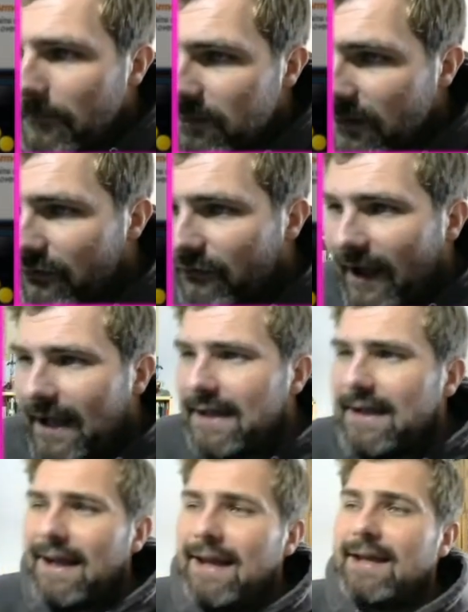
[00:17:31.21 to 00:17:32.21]
Fane
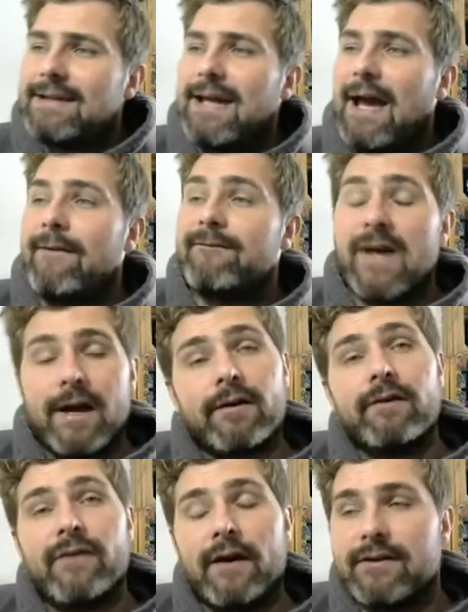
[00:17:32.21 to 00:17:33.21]
is a very,
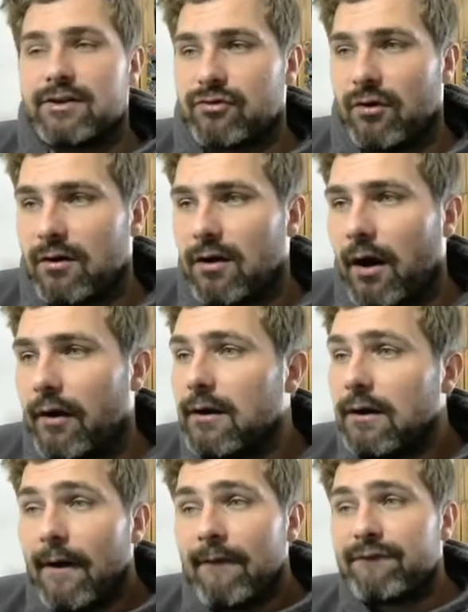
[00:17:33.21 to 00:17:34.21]
very strong card.
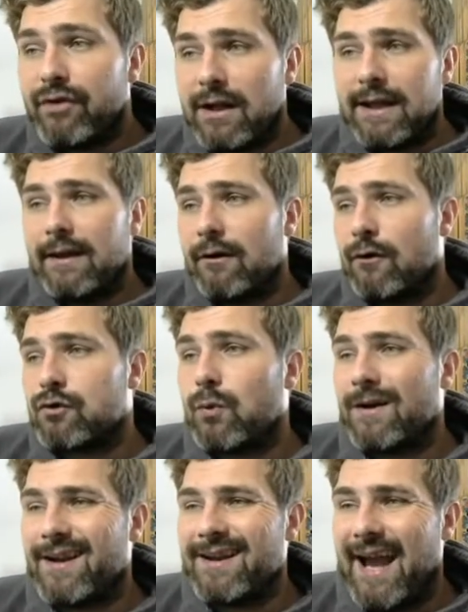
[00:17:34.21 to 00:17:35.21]
Fully heals
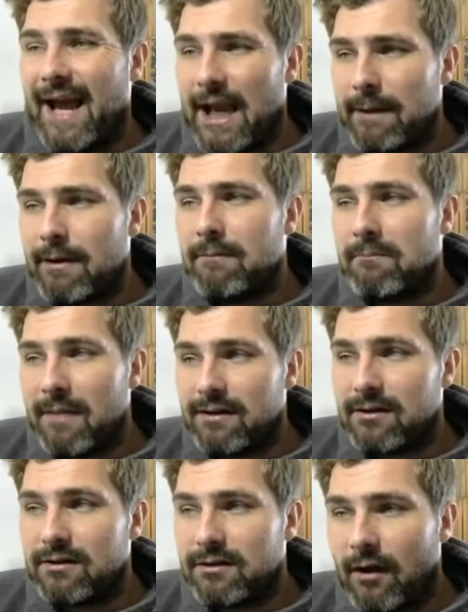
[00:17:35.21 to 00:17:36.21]
when an enemy
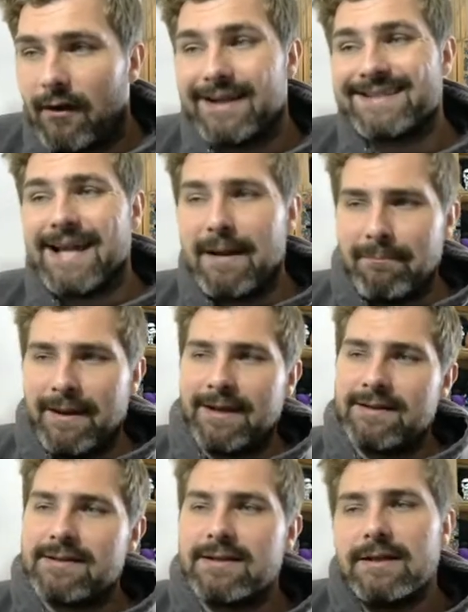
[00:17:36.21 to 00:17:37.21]
minion dies. That
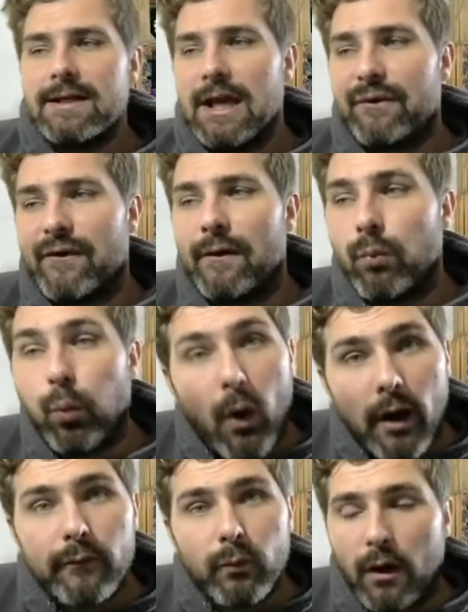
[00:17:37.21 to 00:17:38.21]
means if a
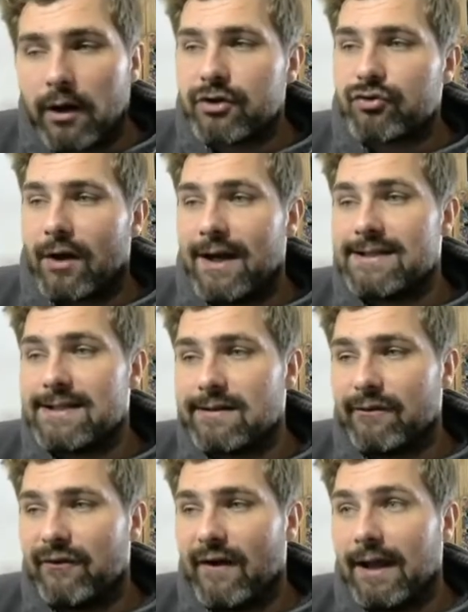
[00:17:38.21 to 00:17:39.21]
1/1 trades into
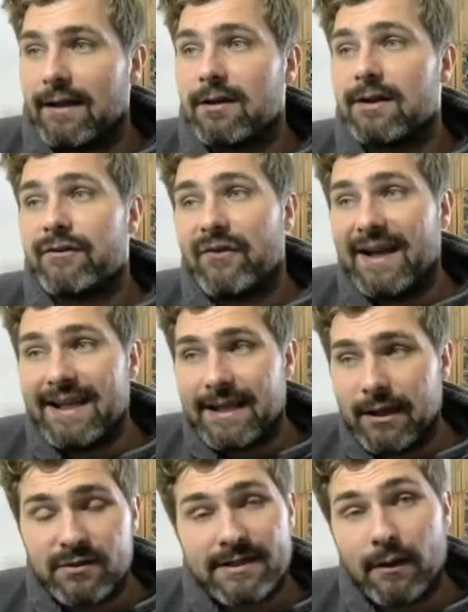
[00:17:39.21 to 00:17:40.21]
Fane, because Fane
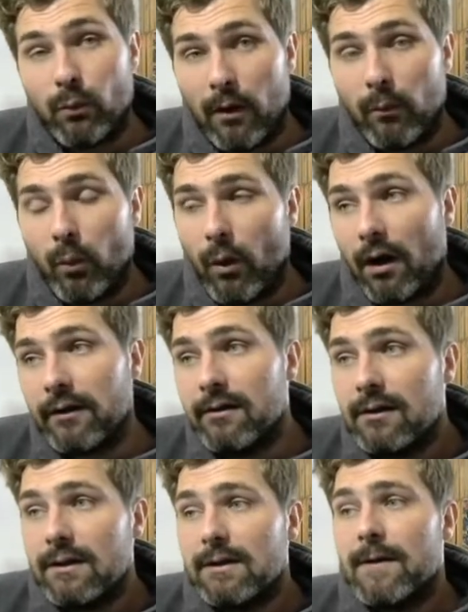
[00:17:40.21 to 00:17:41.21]
kills that 1/1,
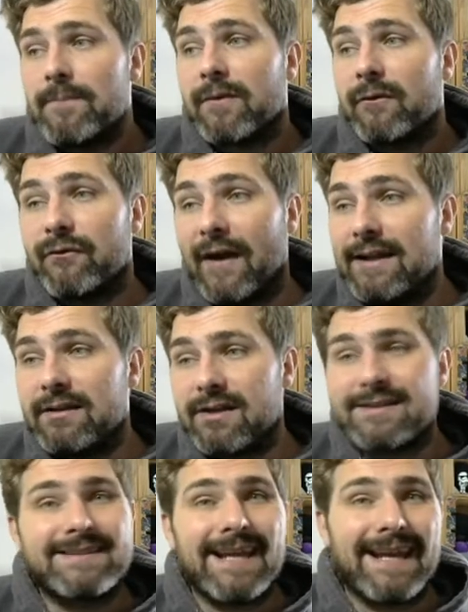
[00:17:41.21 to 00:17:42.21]
Fane
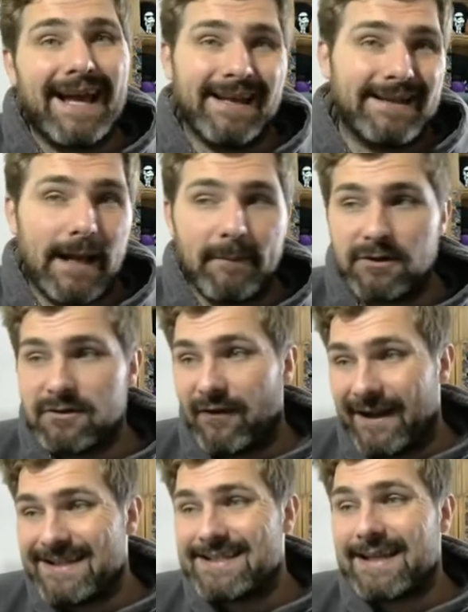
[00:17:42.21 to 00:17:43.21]
doesn't take any damage.
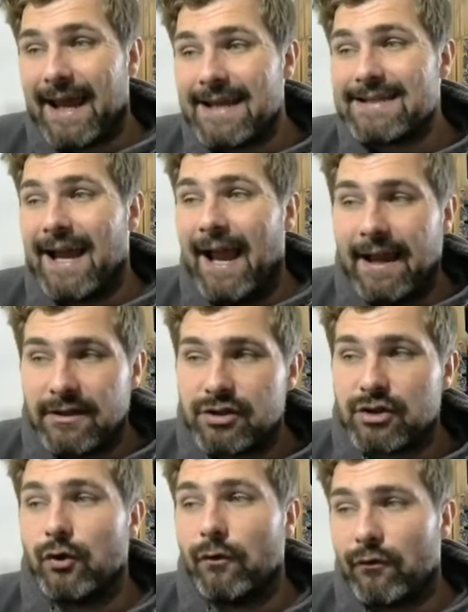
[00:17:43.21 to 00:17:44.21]
Fane stays at a
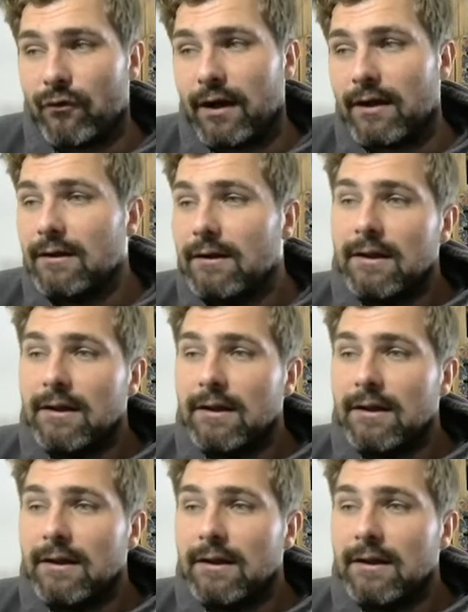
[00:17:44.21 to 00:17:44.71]
2/3.